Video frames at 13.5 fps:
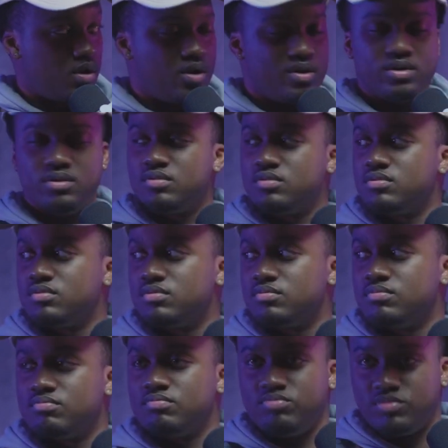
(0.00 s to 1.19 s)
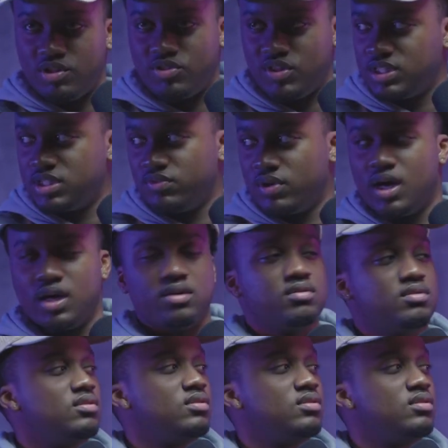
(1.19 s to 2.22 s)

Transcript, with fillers: on the things of God,